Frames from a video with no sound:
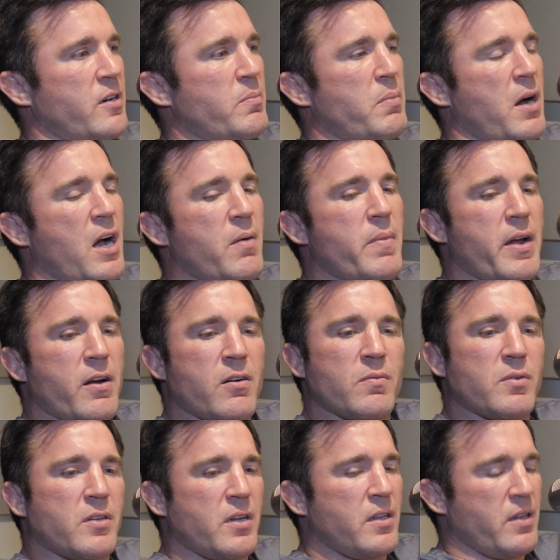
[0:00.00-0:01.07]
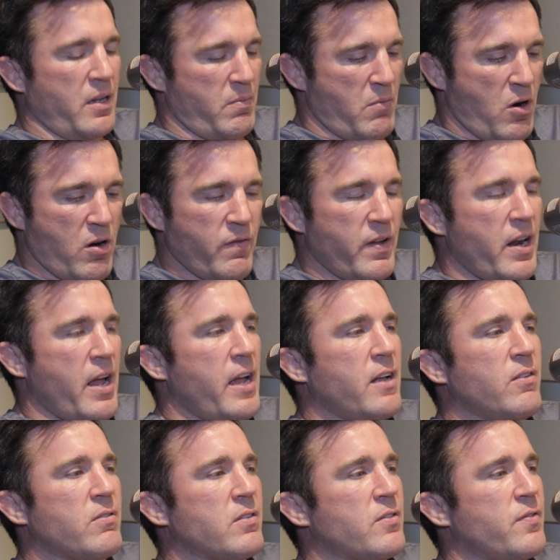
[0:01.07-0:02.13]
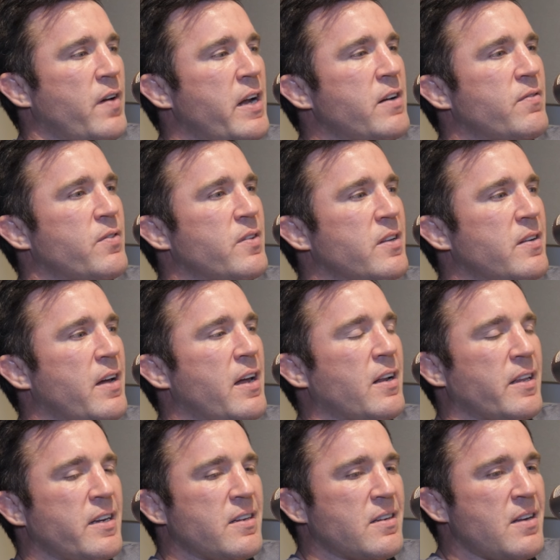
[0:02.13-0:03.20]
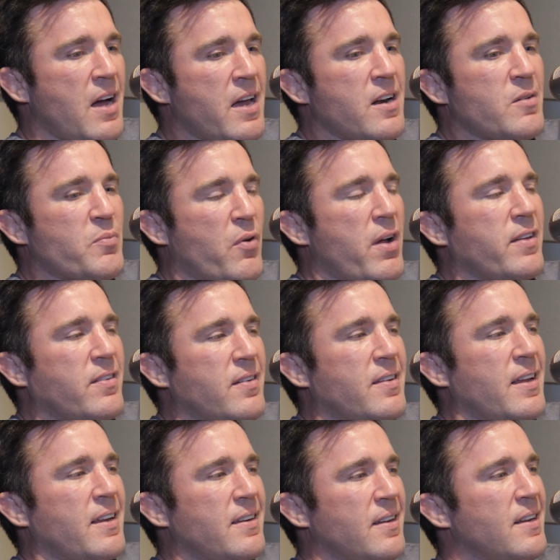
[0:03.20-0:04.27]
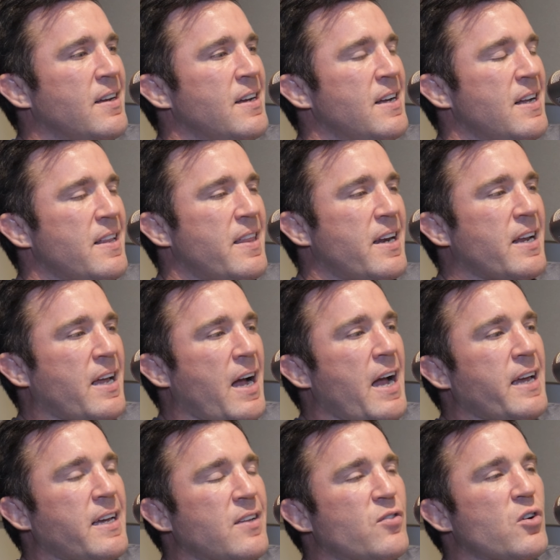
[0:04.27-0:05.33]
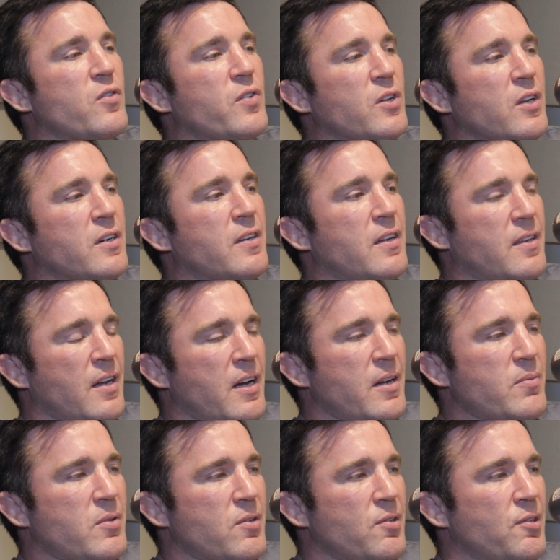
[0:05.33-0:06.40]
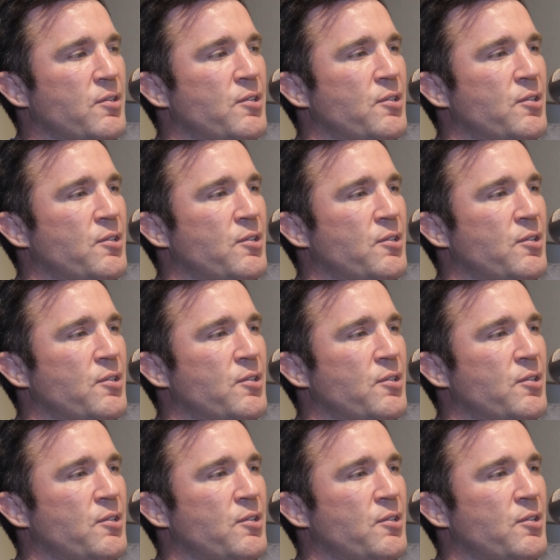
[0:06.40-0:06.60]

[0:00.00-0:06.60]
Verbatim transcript: And Bob Arum said that Marvin Hagler is fighting for the title. It is not unprecedented that a guy gets overlooked at times.